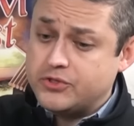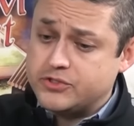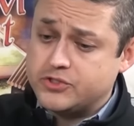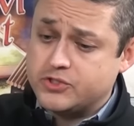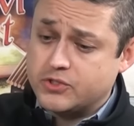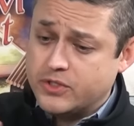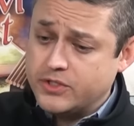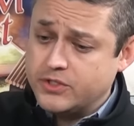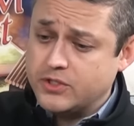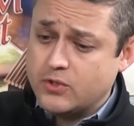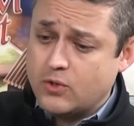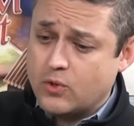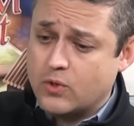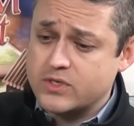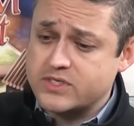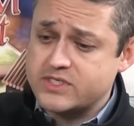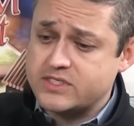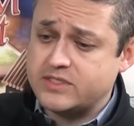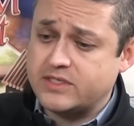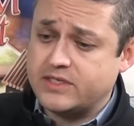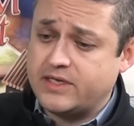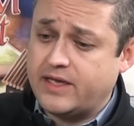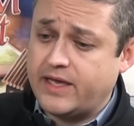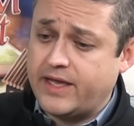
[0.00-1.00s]
During the course
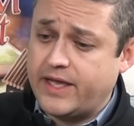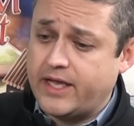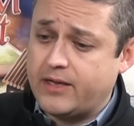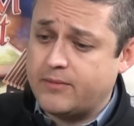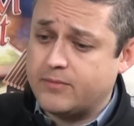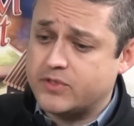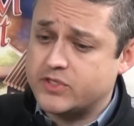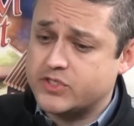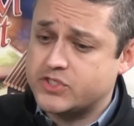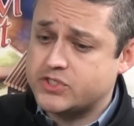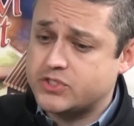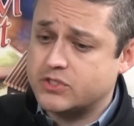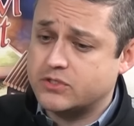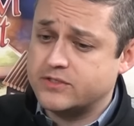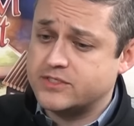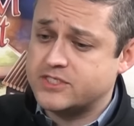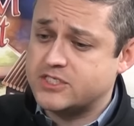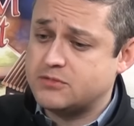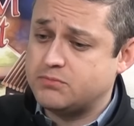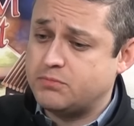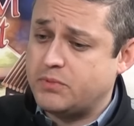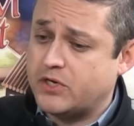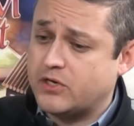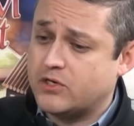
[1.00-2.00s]
of the game, certain
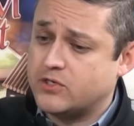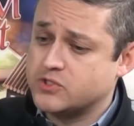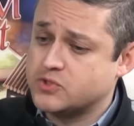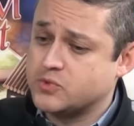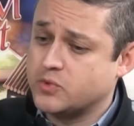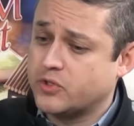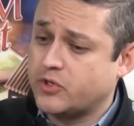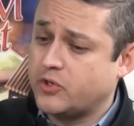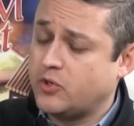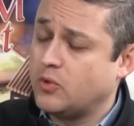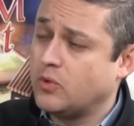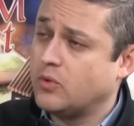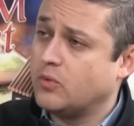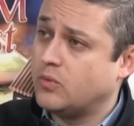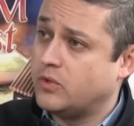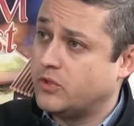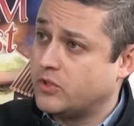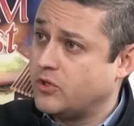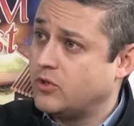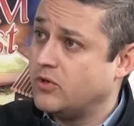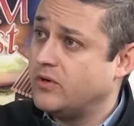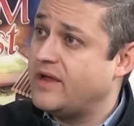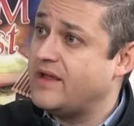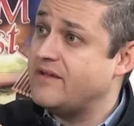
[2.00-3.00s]
spells will
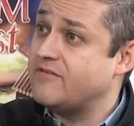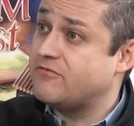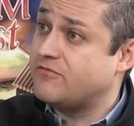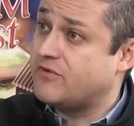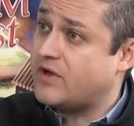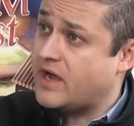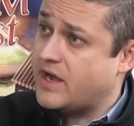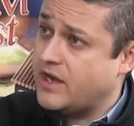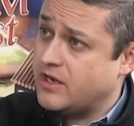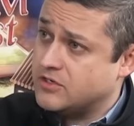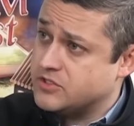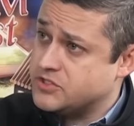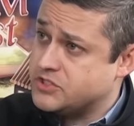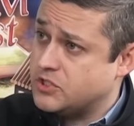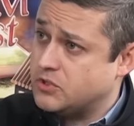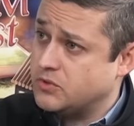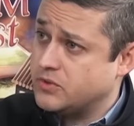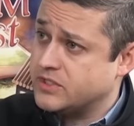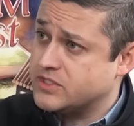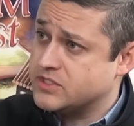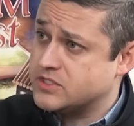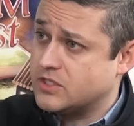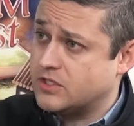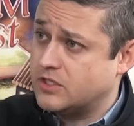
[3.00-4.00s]
create fire
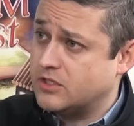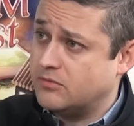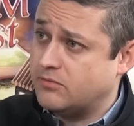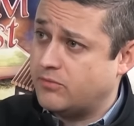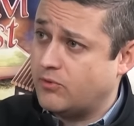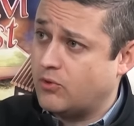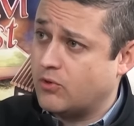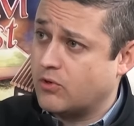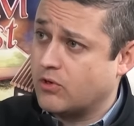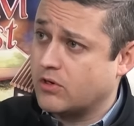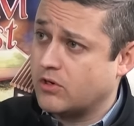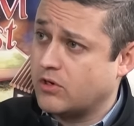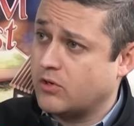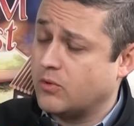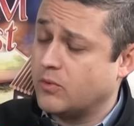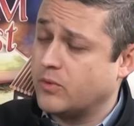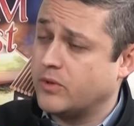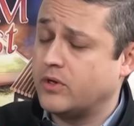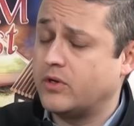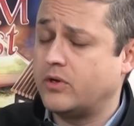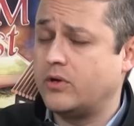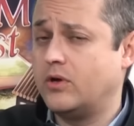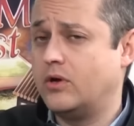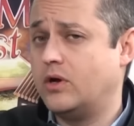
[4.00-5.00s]
tokens on the board,
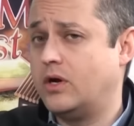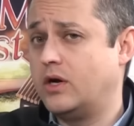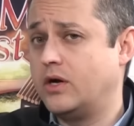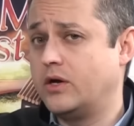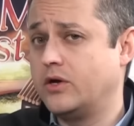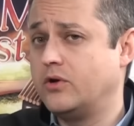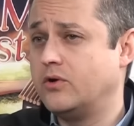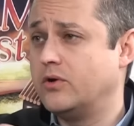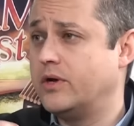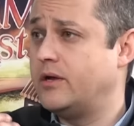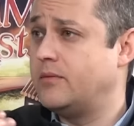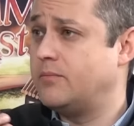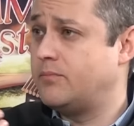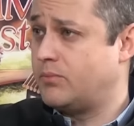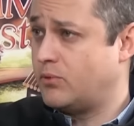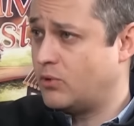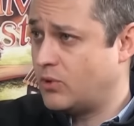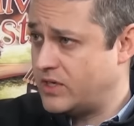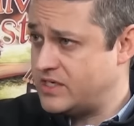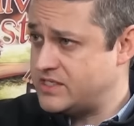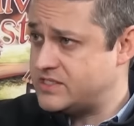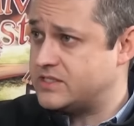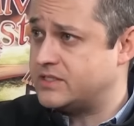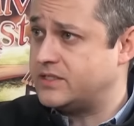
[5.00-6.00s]
or you'll create be
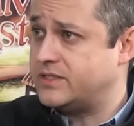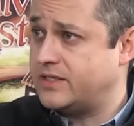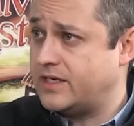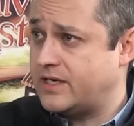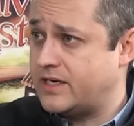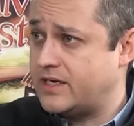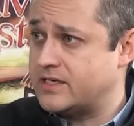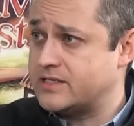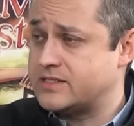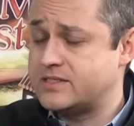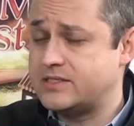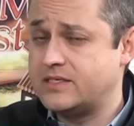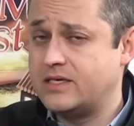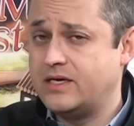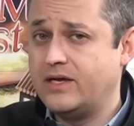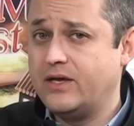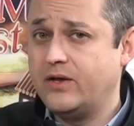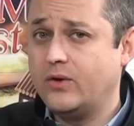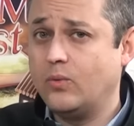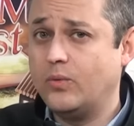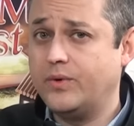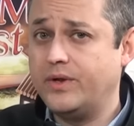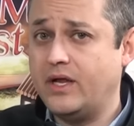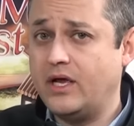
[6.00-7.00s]
poison. Yes.
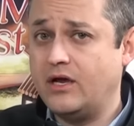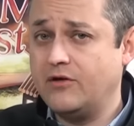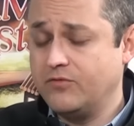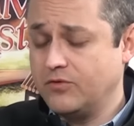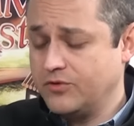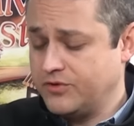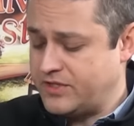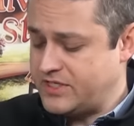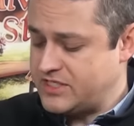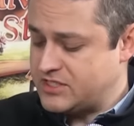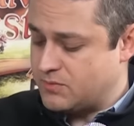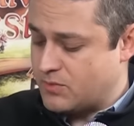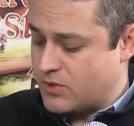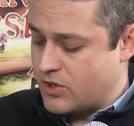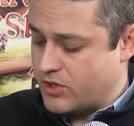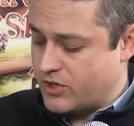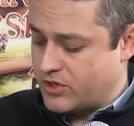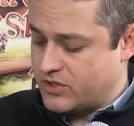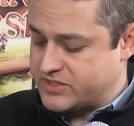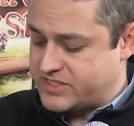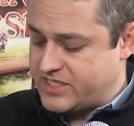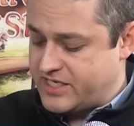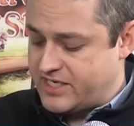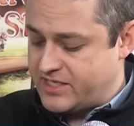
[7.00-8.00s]
Whenever these
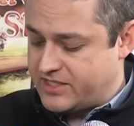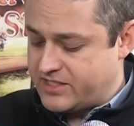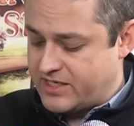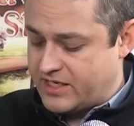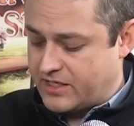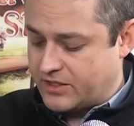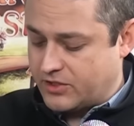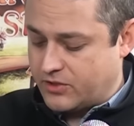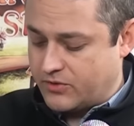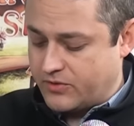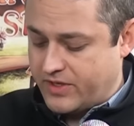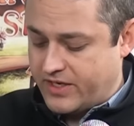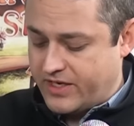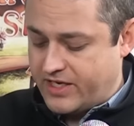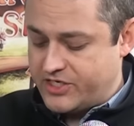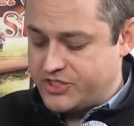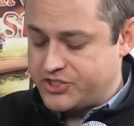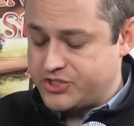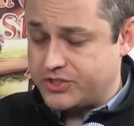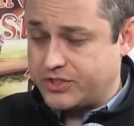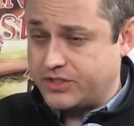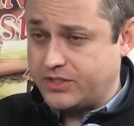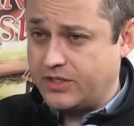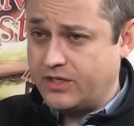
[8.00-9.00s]
markers hit that
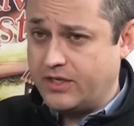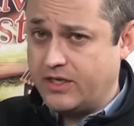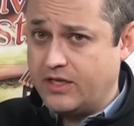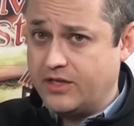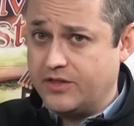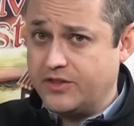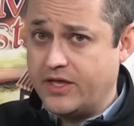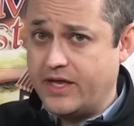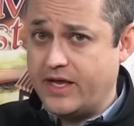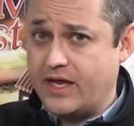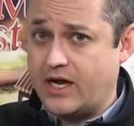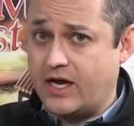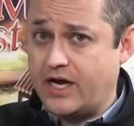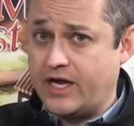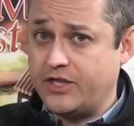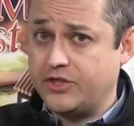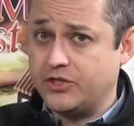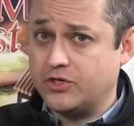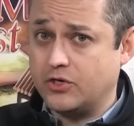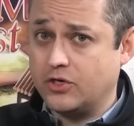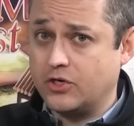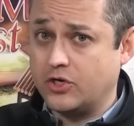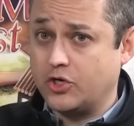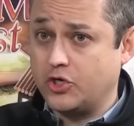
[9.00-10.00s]
location, they
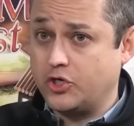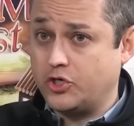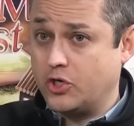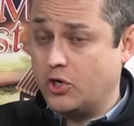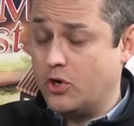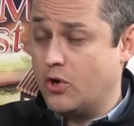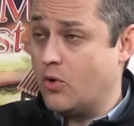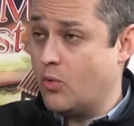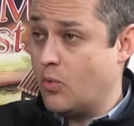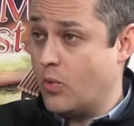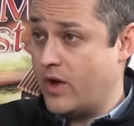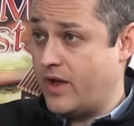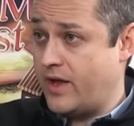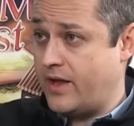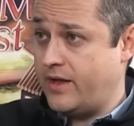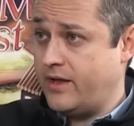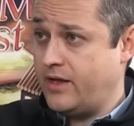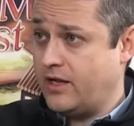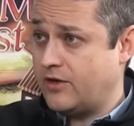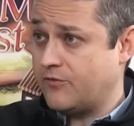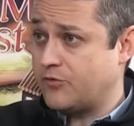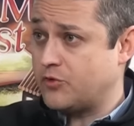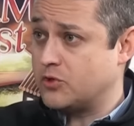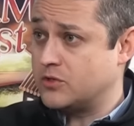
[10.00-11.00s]
either go away
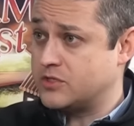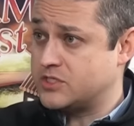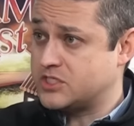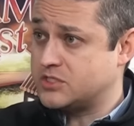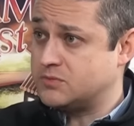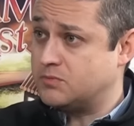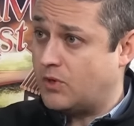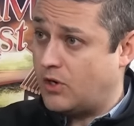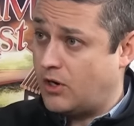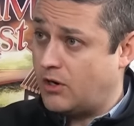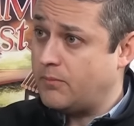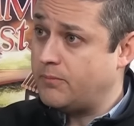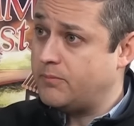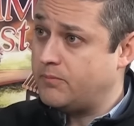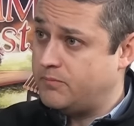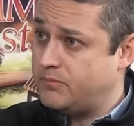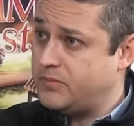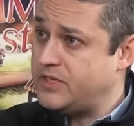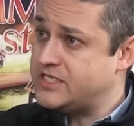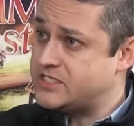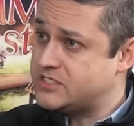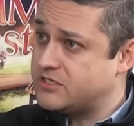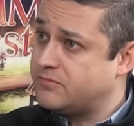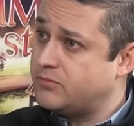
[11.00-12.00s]
if they're a small
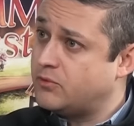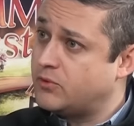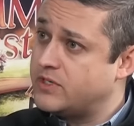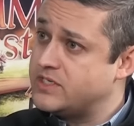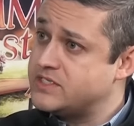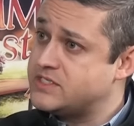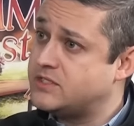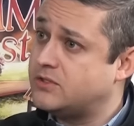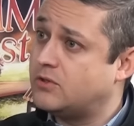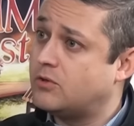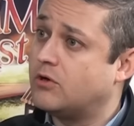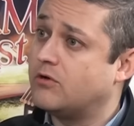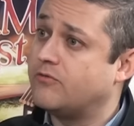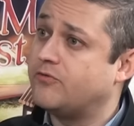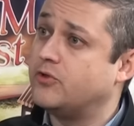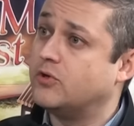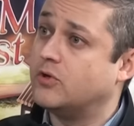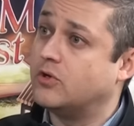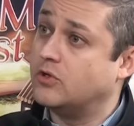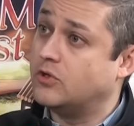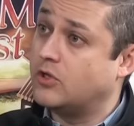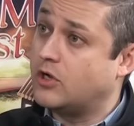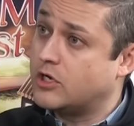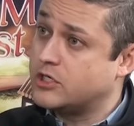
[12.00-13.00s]
piece of poison, or if
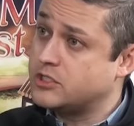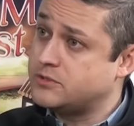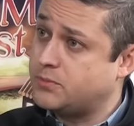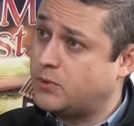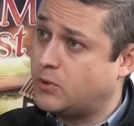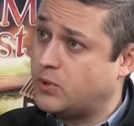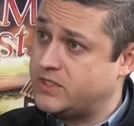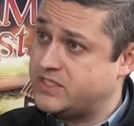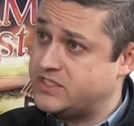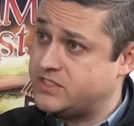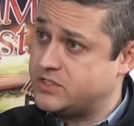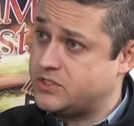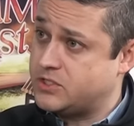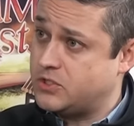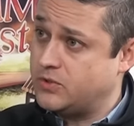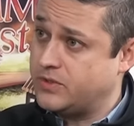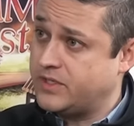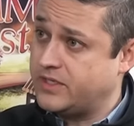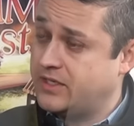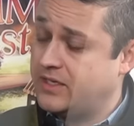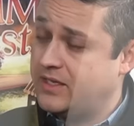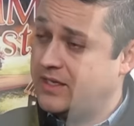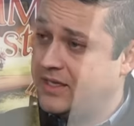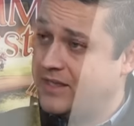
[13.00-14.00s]
they're a large poison
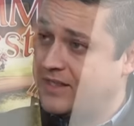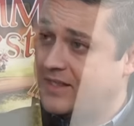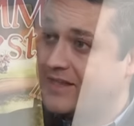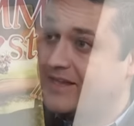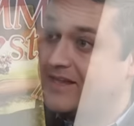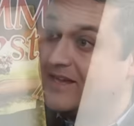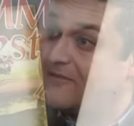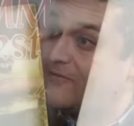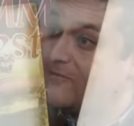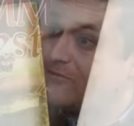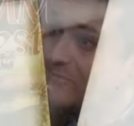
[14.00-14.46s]
token, they get